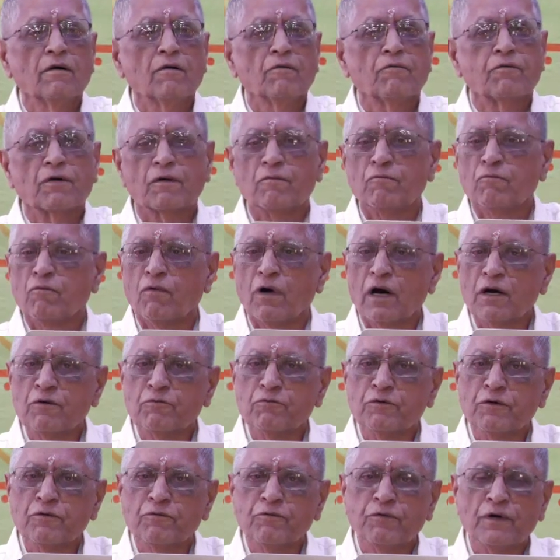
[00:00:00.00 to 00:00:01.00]
from what
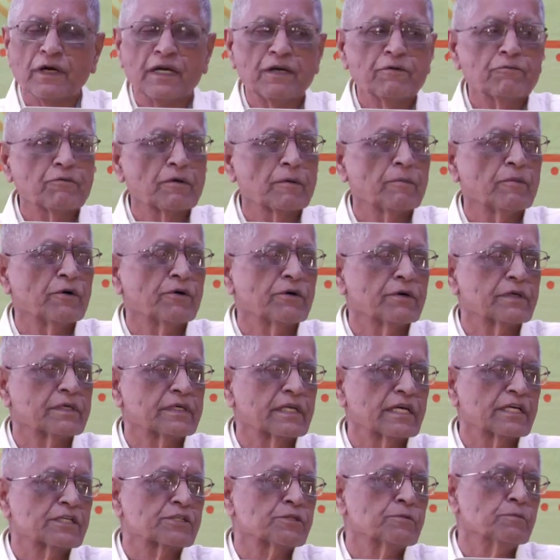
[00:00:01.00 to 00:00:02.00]
we find from our
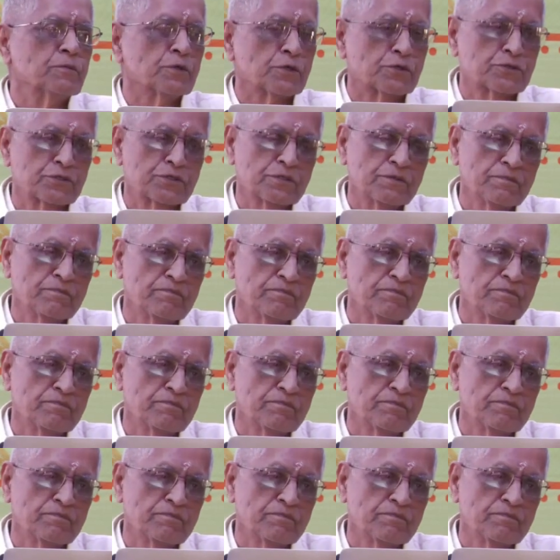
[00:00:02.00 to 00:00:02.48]
textbooks,